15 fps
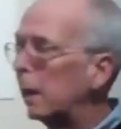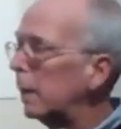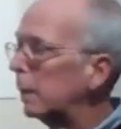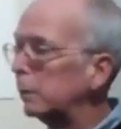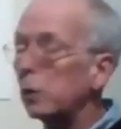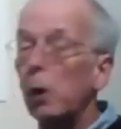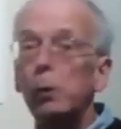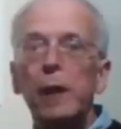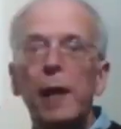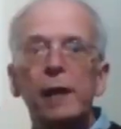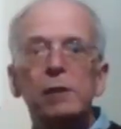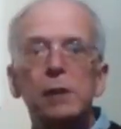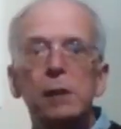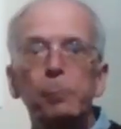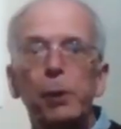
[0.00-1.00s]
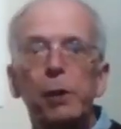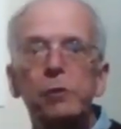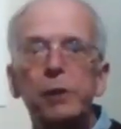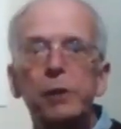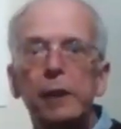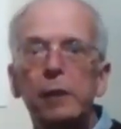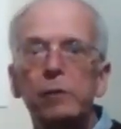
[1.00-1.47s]
no less a
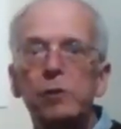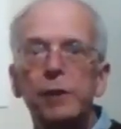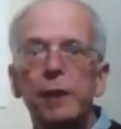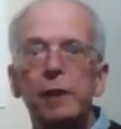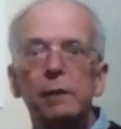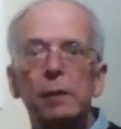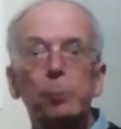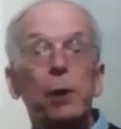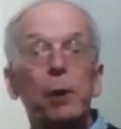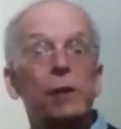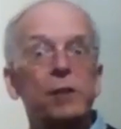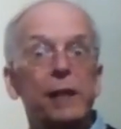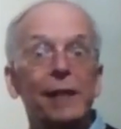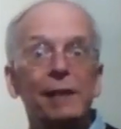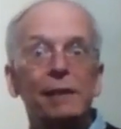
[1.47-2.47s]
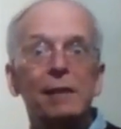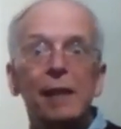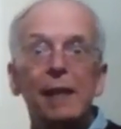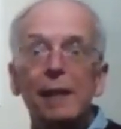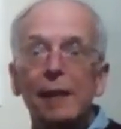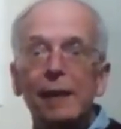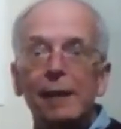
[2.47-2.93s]
personage than the President
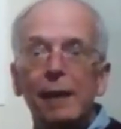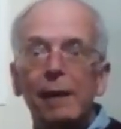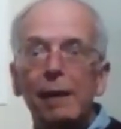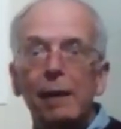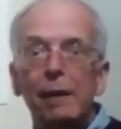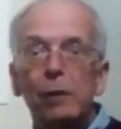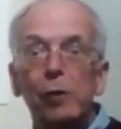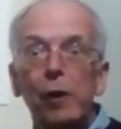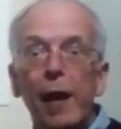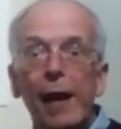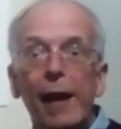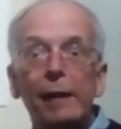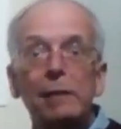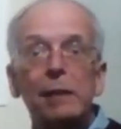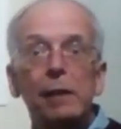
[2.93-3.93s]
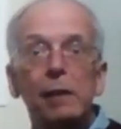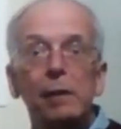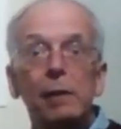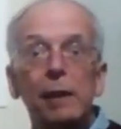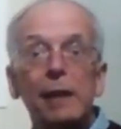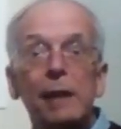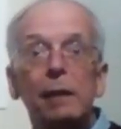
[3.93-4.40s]
Grant
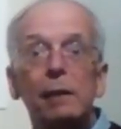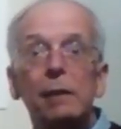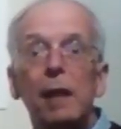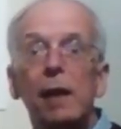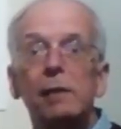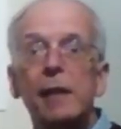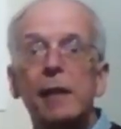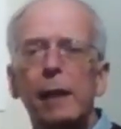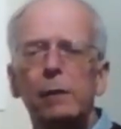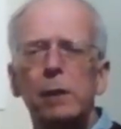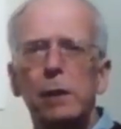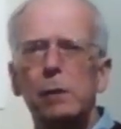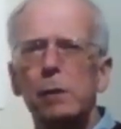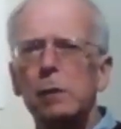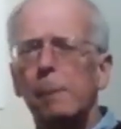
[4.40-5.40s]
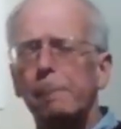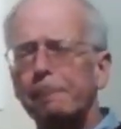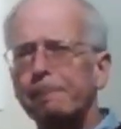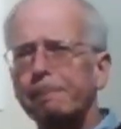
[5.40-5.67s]
in attendance.